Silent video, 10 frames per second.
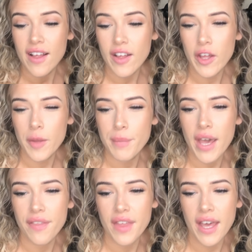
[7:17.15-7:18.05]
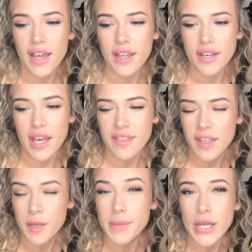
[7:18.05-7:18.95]
And then I
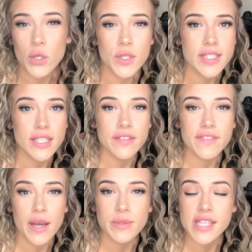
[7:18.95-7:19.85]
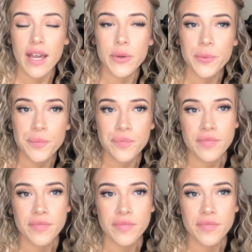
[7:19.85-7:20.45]
think my cousin found out,